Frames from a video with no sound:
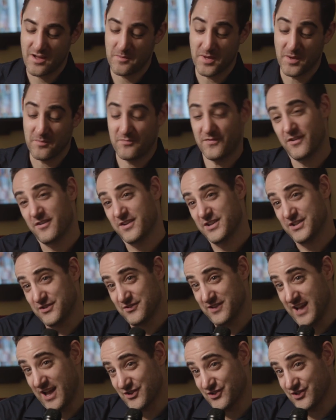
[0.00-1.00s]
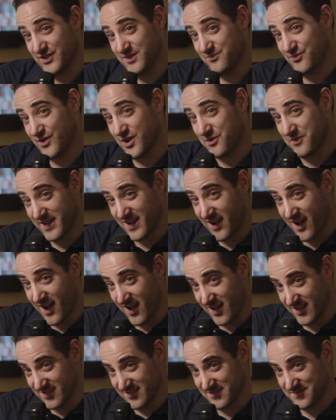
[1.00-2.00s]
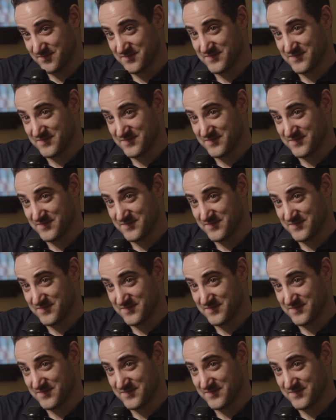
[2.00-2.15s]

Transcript: Coming up very soon, actually. BroadwayCon.